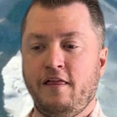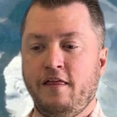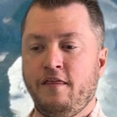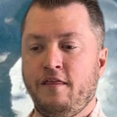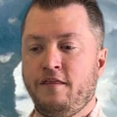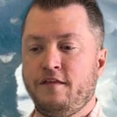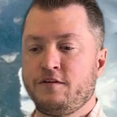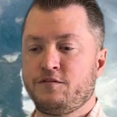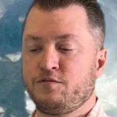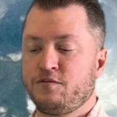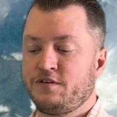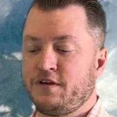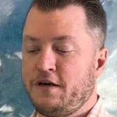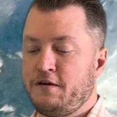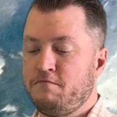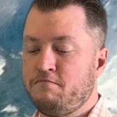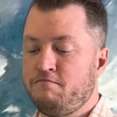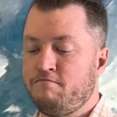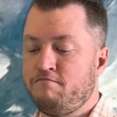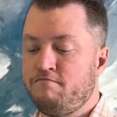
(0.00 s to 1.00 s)
This was
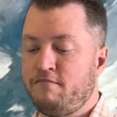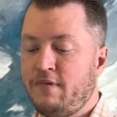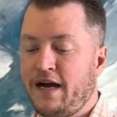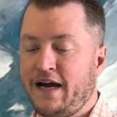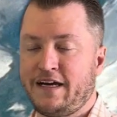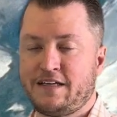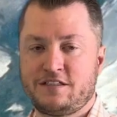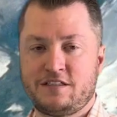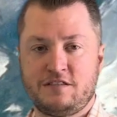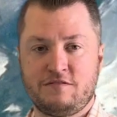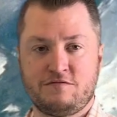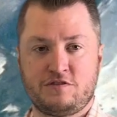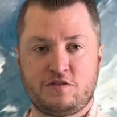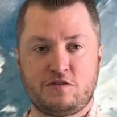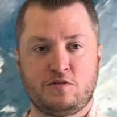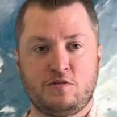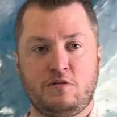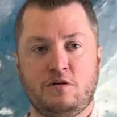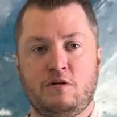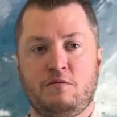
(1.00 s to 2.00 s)
a massive
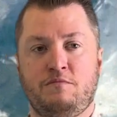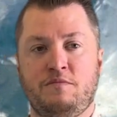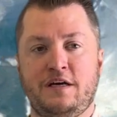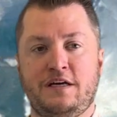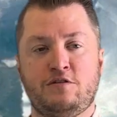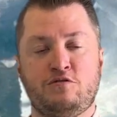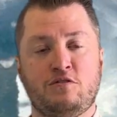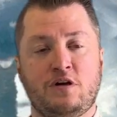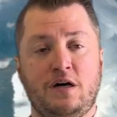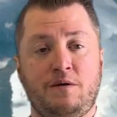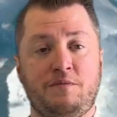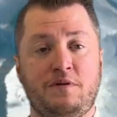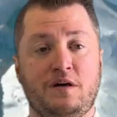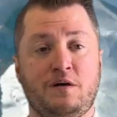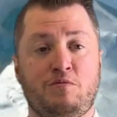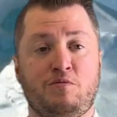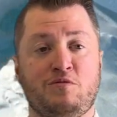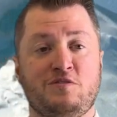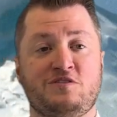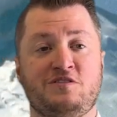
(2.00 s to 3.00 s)
storm that dropped
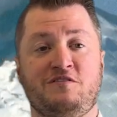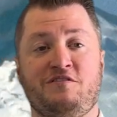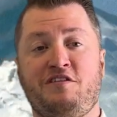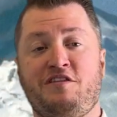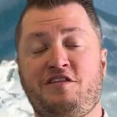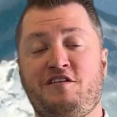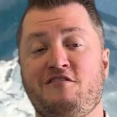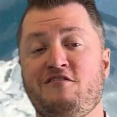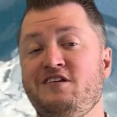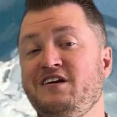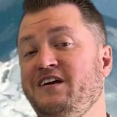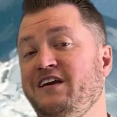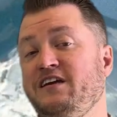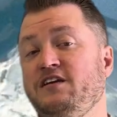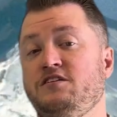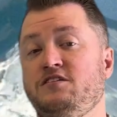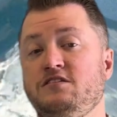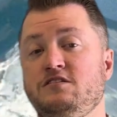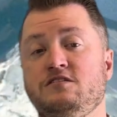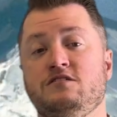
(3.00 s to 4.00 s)
upwards of 30
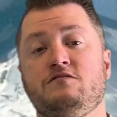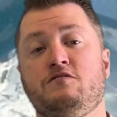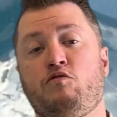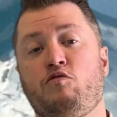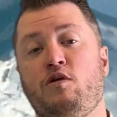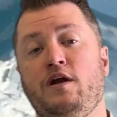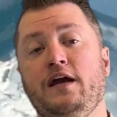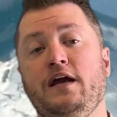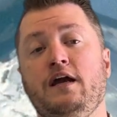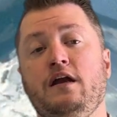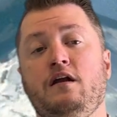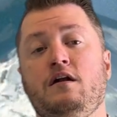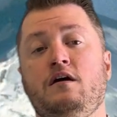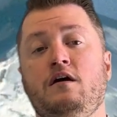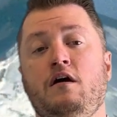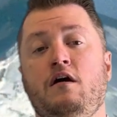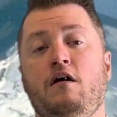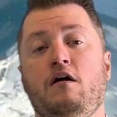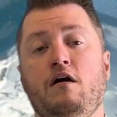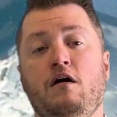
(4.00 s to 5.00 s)
inches of rain
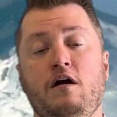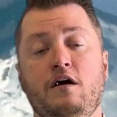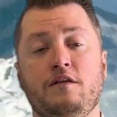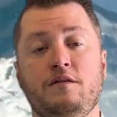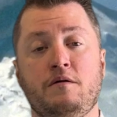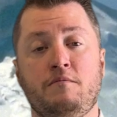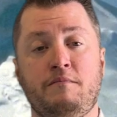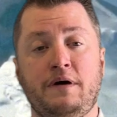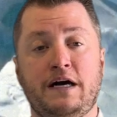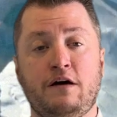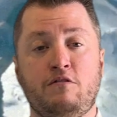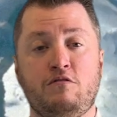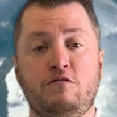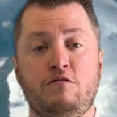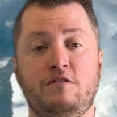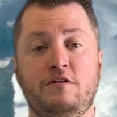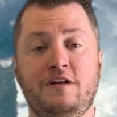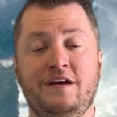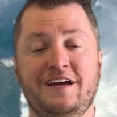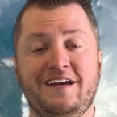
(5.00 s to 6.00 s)
on the
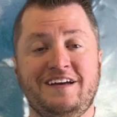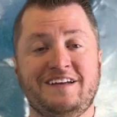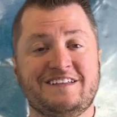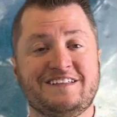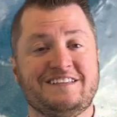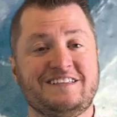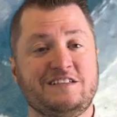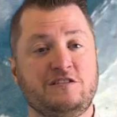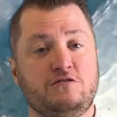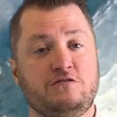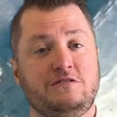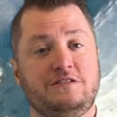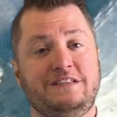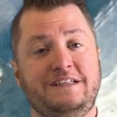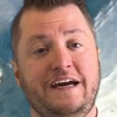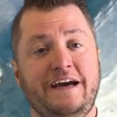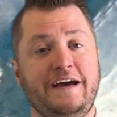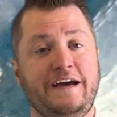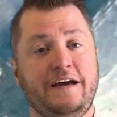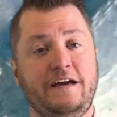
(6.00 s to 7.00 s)
mountain in a single
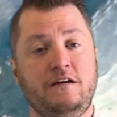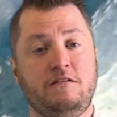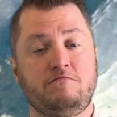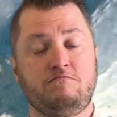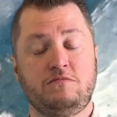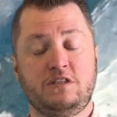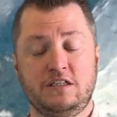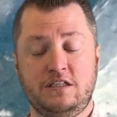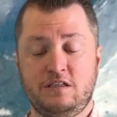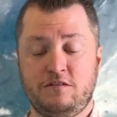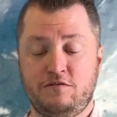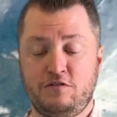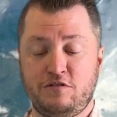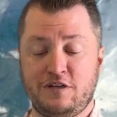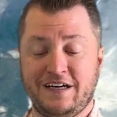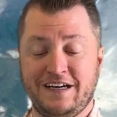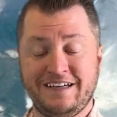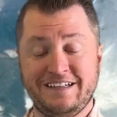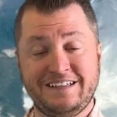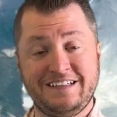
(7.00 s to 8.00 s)
day. To give you
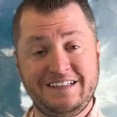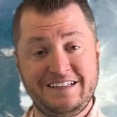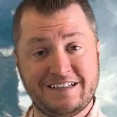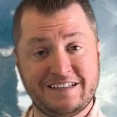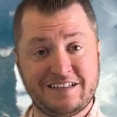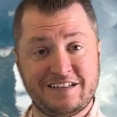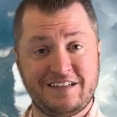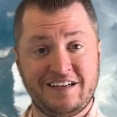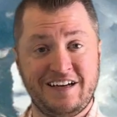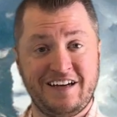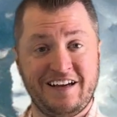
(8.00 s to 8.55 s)
an idea,